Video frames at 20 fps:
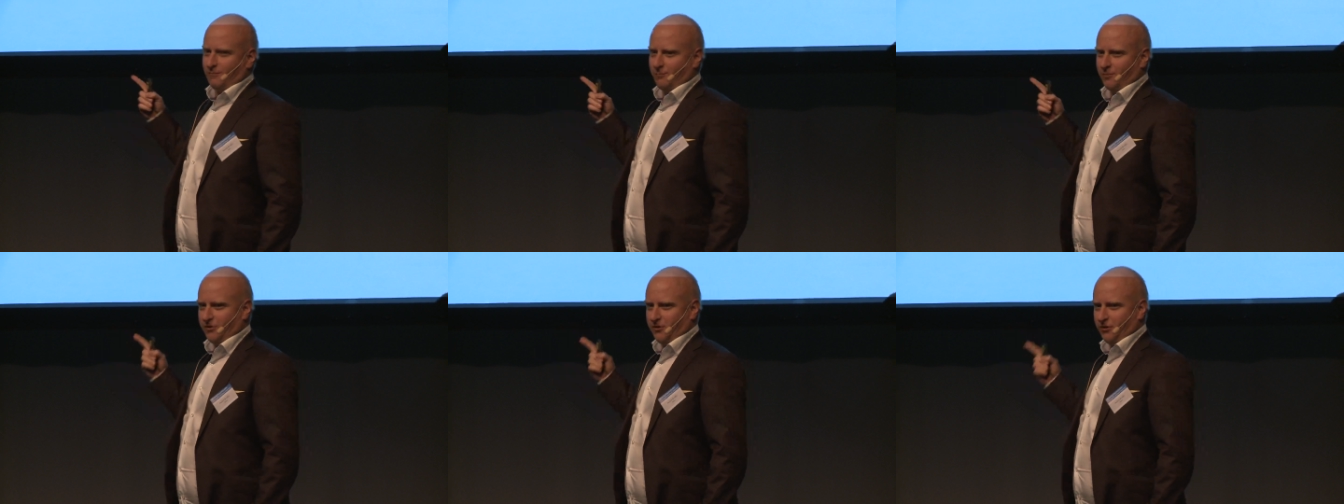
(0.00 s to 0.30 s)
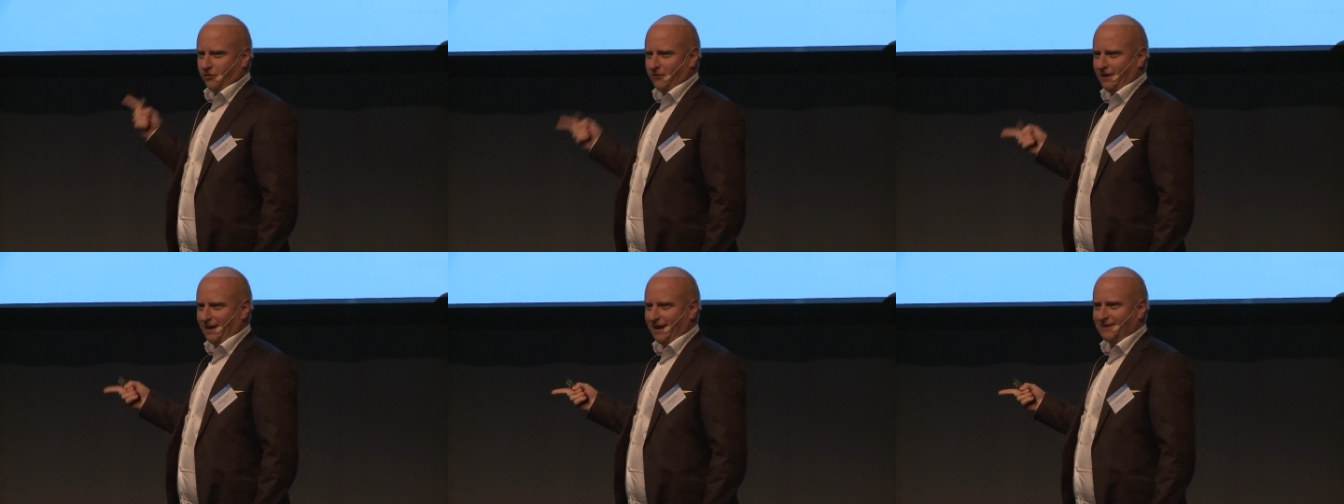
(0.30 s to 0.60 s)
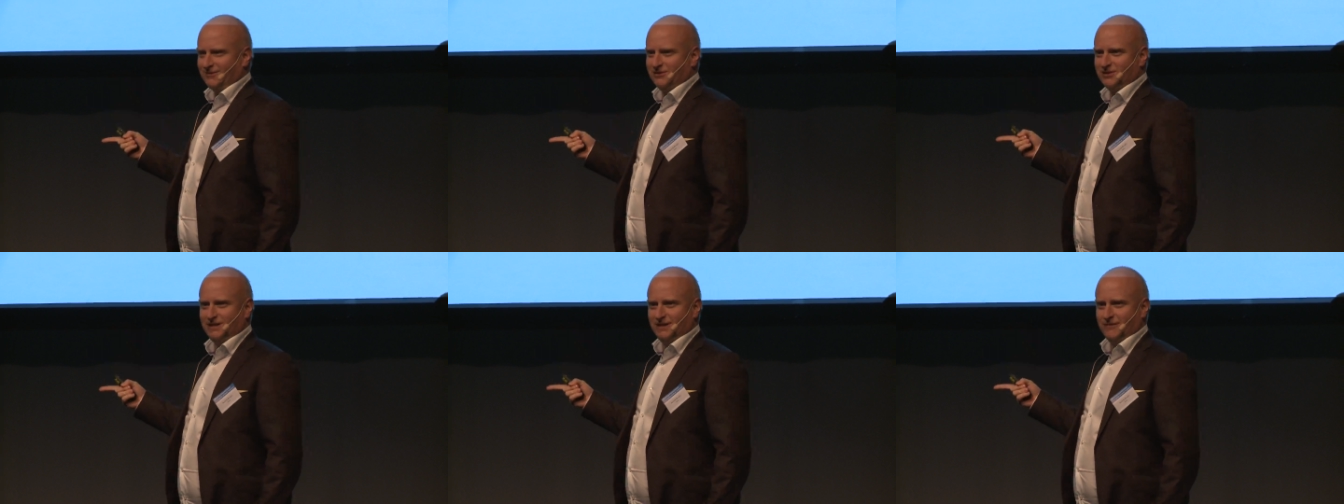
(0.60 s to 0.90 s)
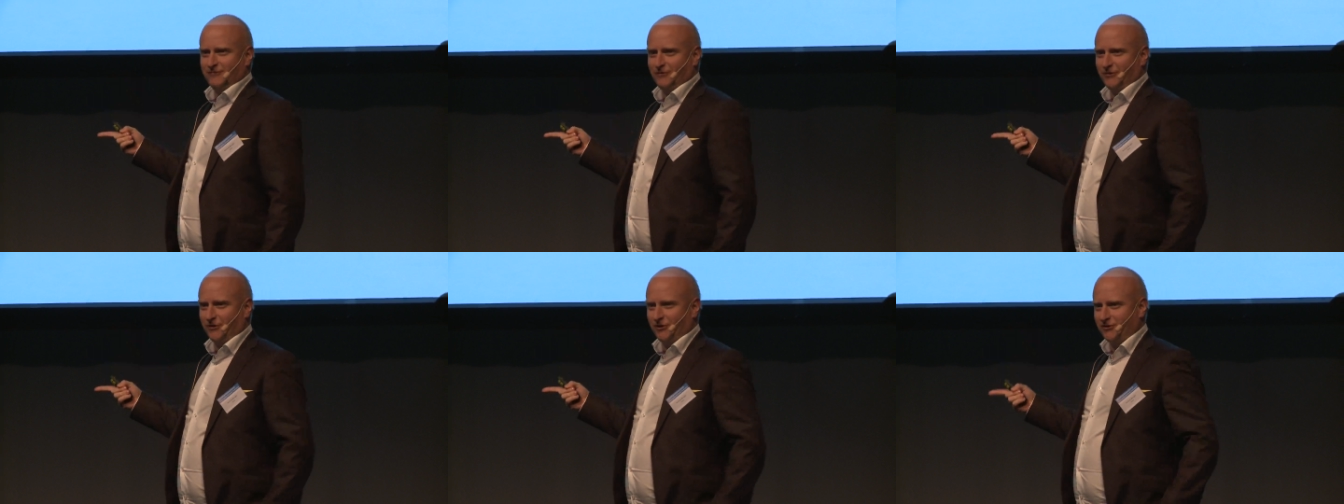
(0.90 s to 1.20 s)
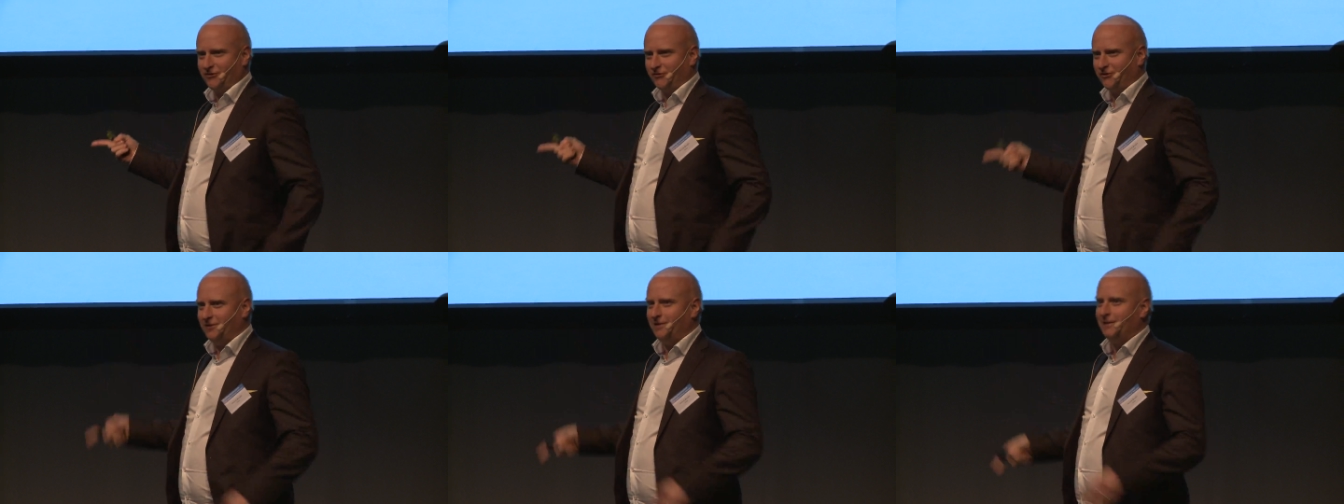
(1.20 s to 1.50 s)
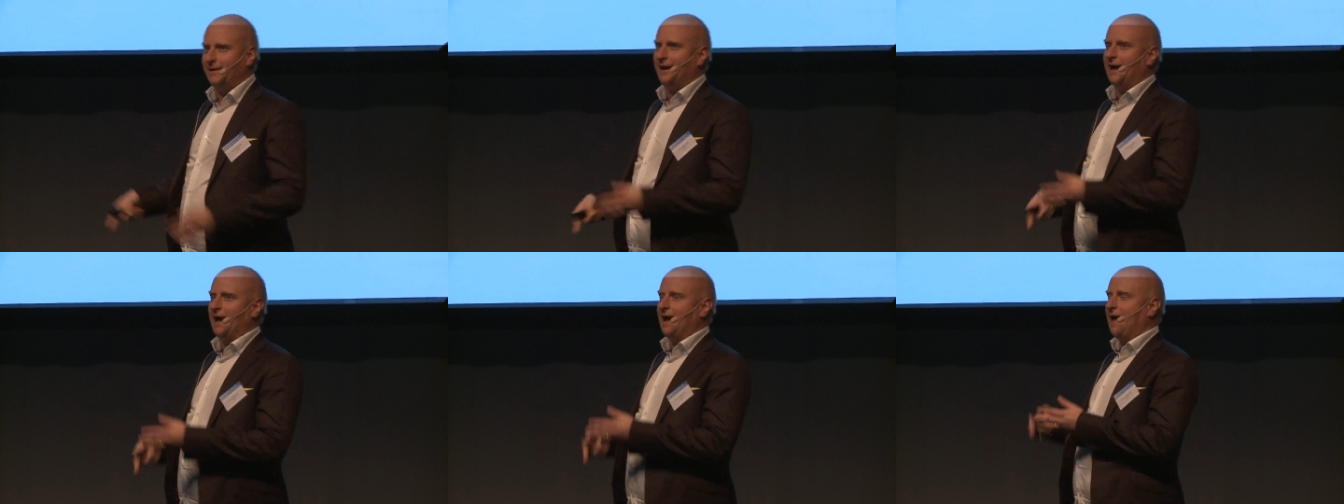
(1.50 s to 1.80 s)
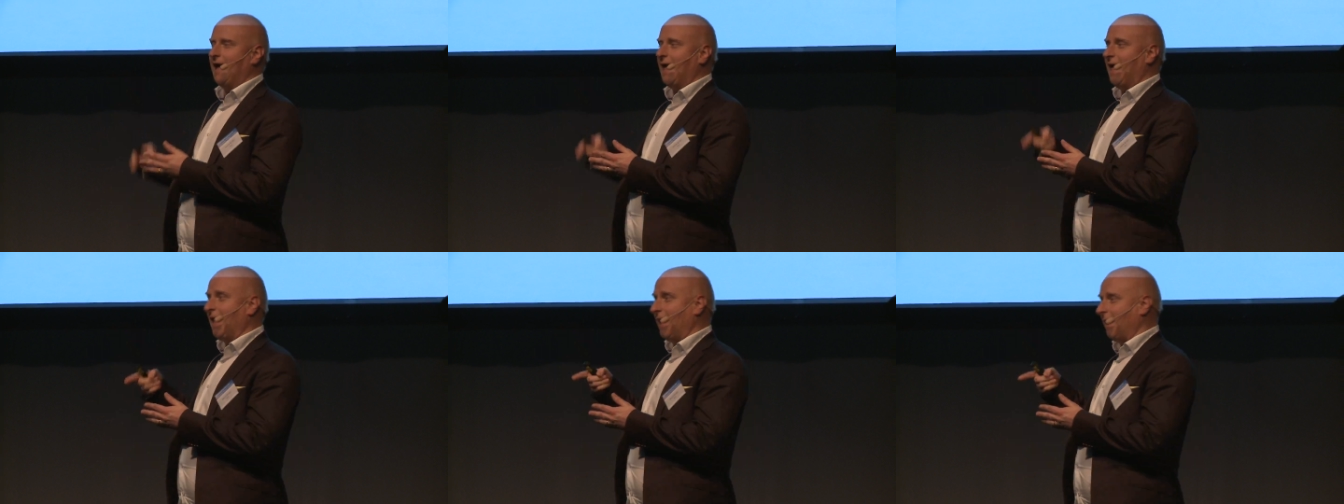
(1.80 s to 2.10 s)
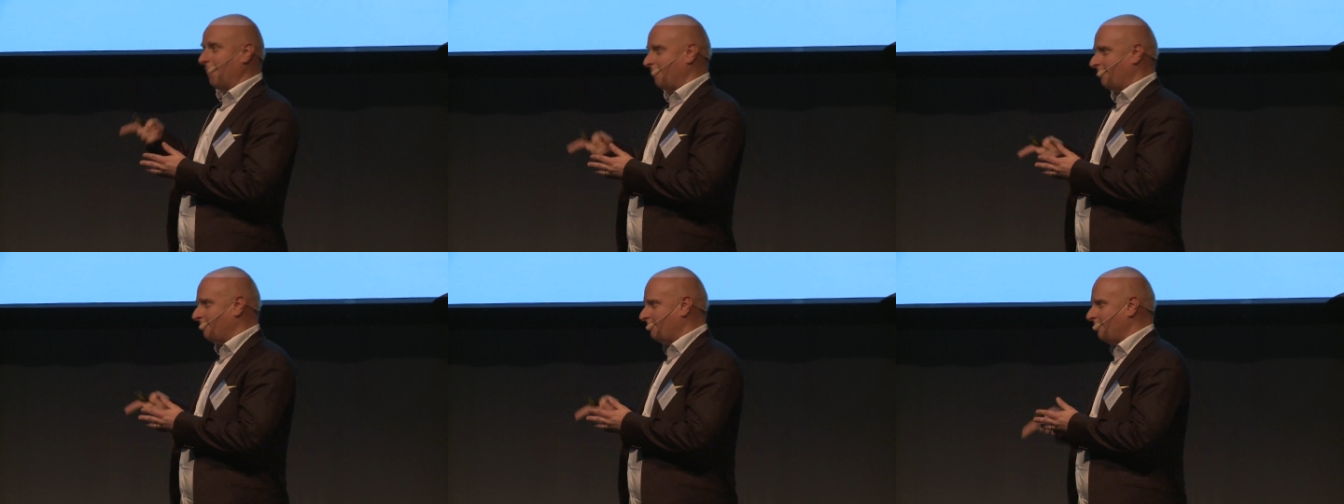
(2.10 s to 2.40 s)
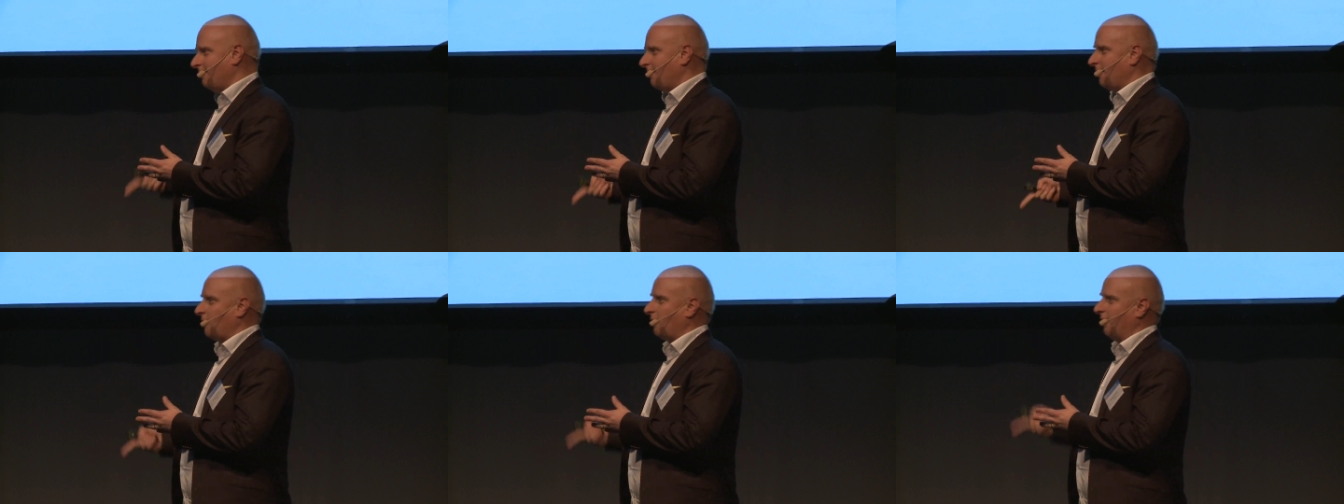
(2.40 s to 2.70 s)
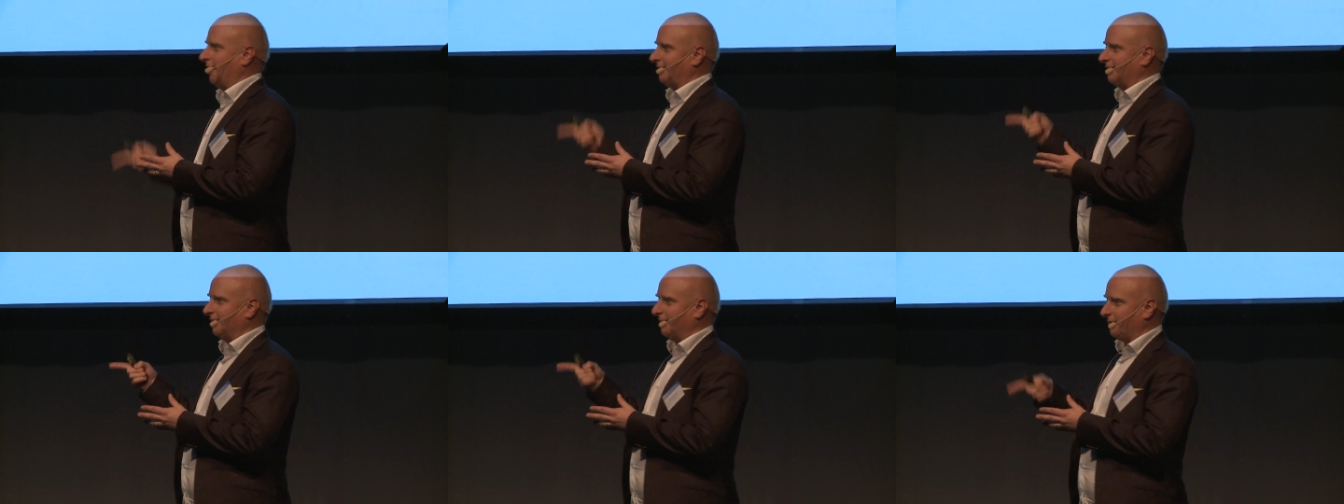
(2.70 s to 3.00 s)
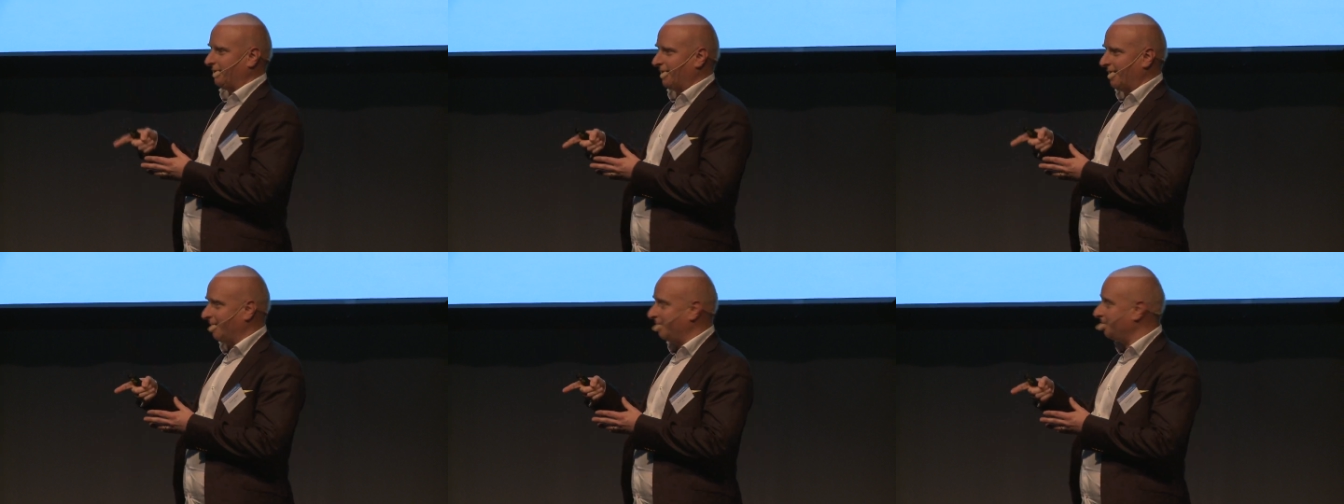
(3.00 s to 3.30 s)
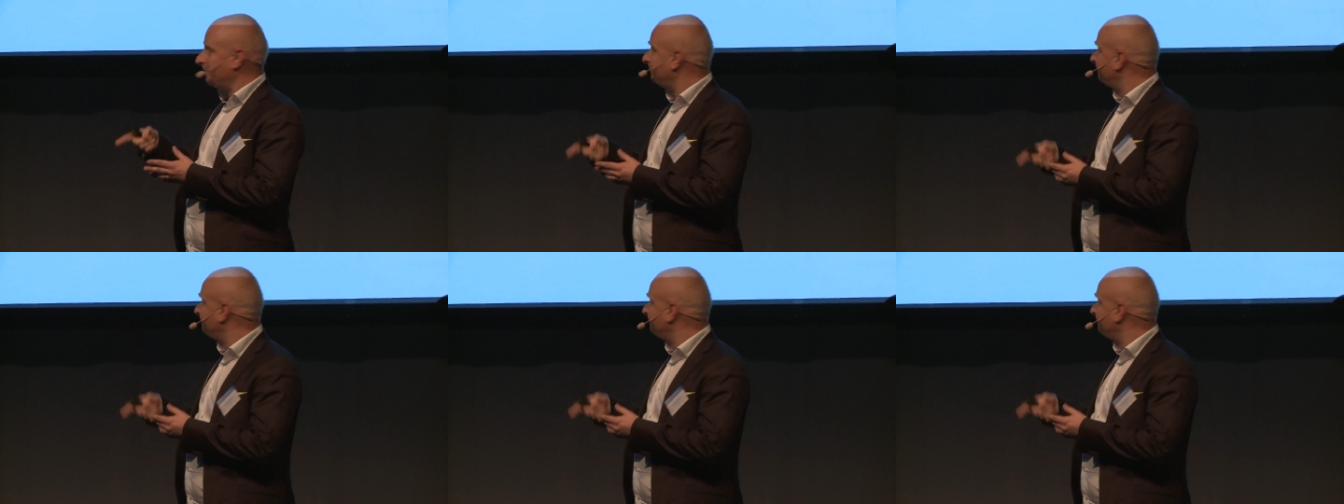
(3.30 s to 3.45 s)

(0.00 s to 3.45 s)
produce electricity first and collect it again.